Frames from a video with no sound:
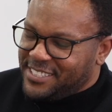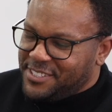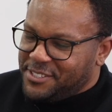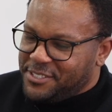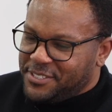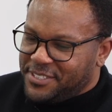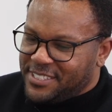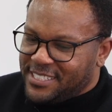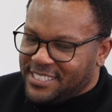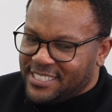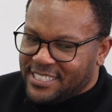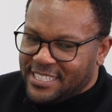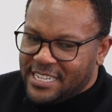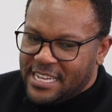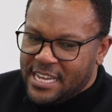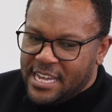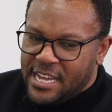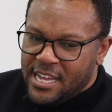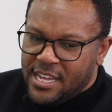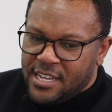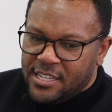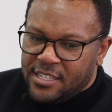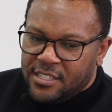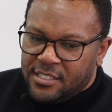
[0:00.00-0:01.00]
interesting.
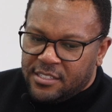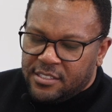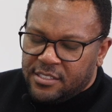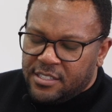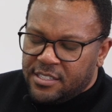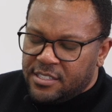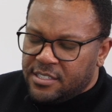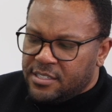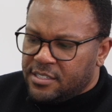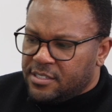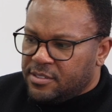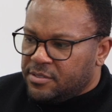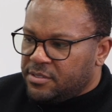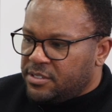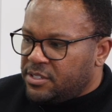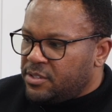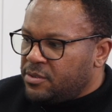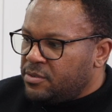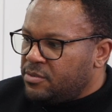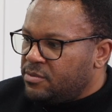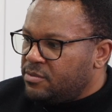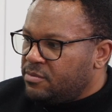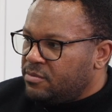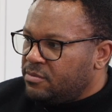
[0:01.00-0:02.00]

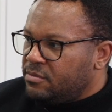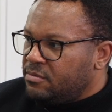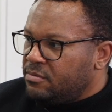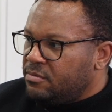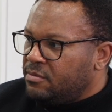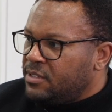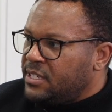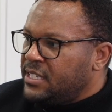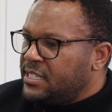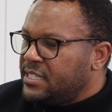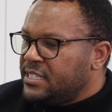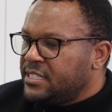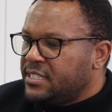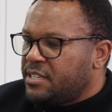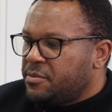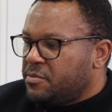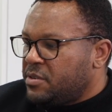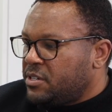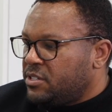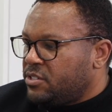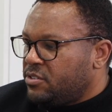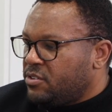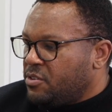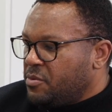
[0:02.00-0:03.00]
So one of the things I
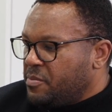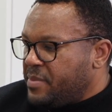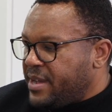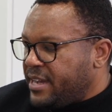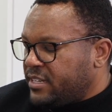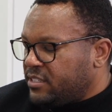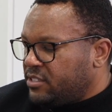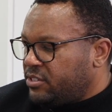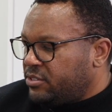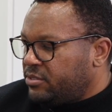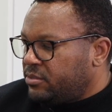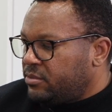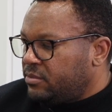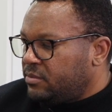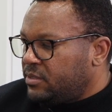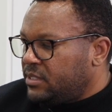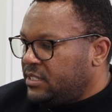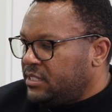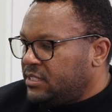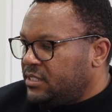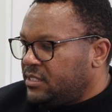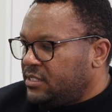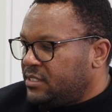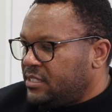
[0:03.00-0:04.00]
want to circle back to
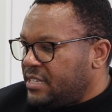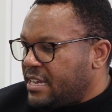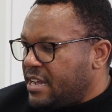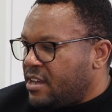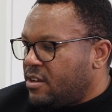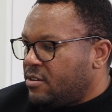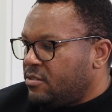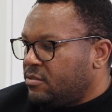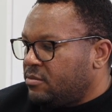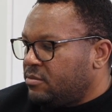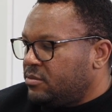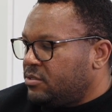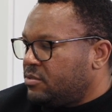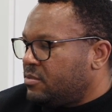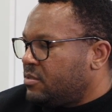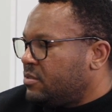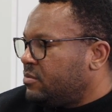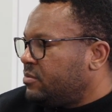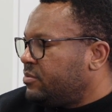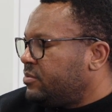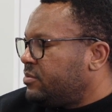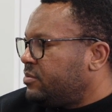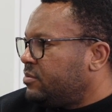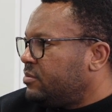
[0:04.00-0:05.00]
is now sort
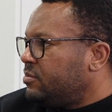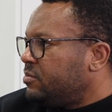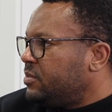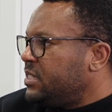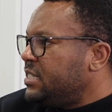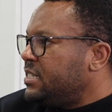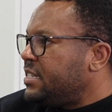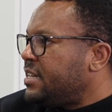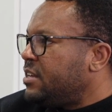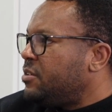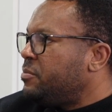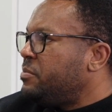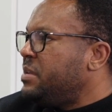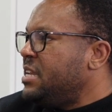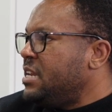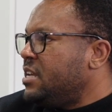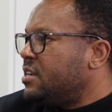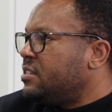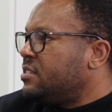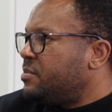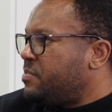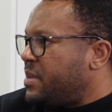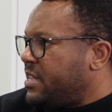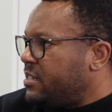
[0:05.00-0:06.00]
of retail
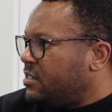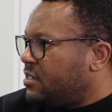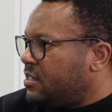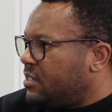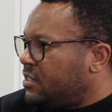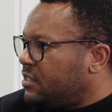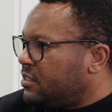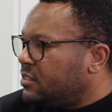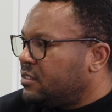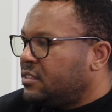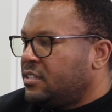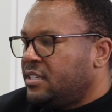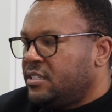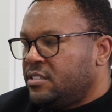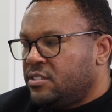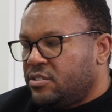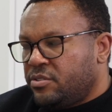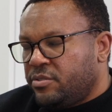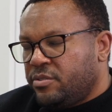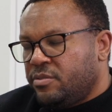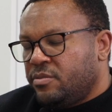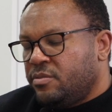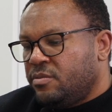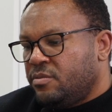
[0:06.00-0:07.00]
media spending. And
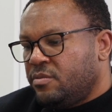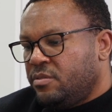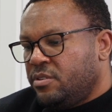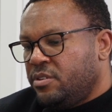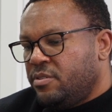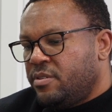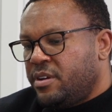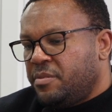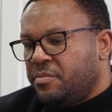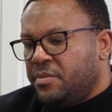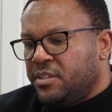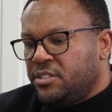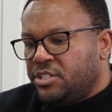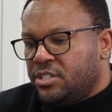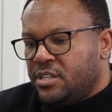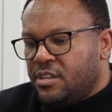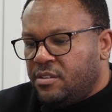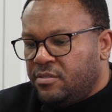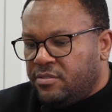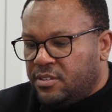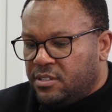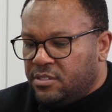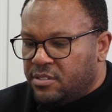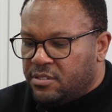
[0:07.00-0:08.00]
so you had mentioned,
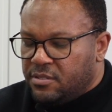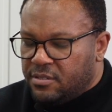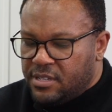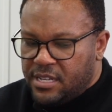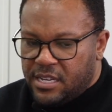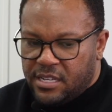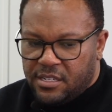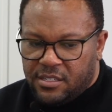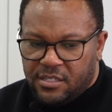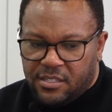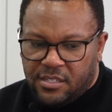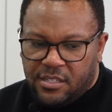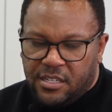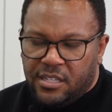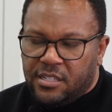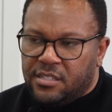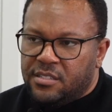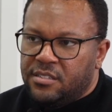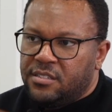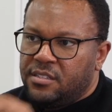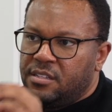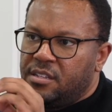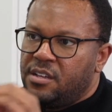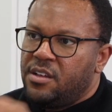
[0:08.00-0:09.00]
Alfonso, that
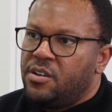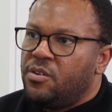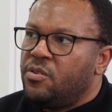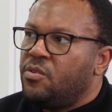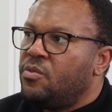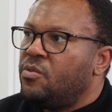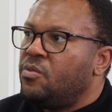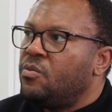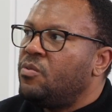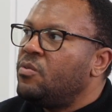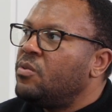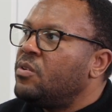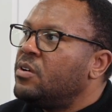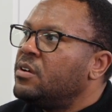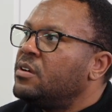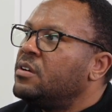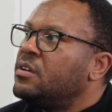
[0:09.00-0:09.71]
it's low